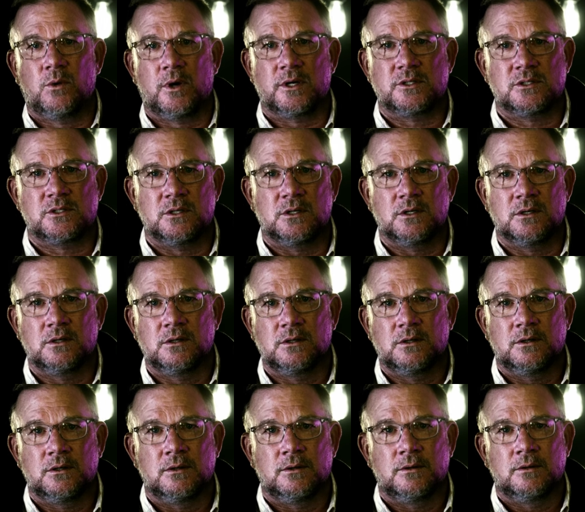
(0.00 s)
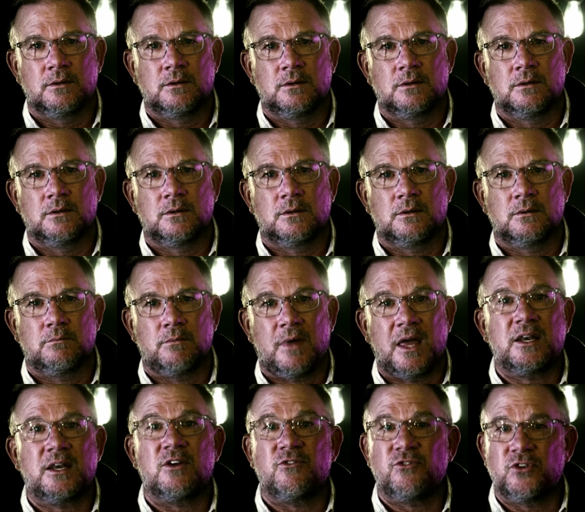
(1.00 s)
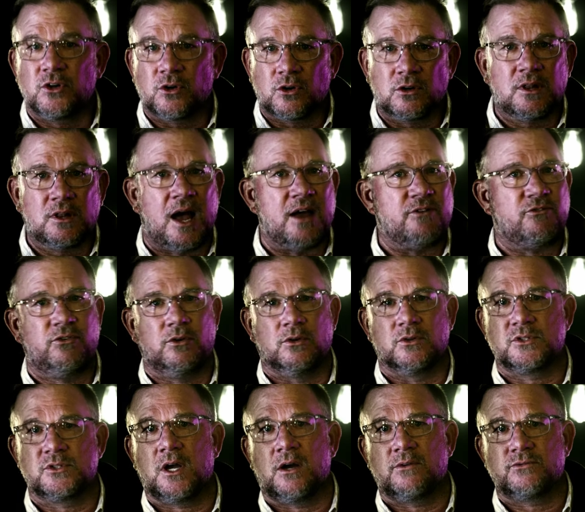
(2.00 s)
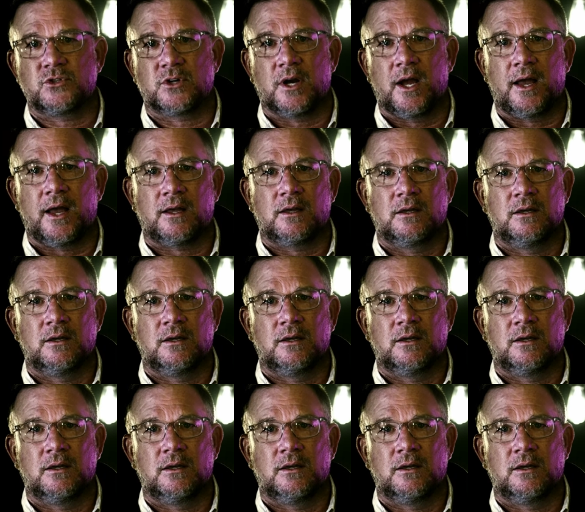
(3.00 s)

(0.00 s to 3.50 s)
question. Man, if your life feels off track,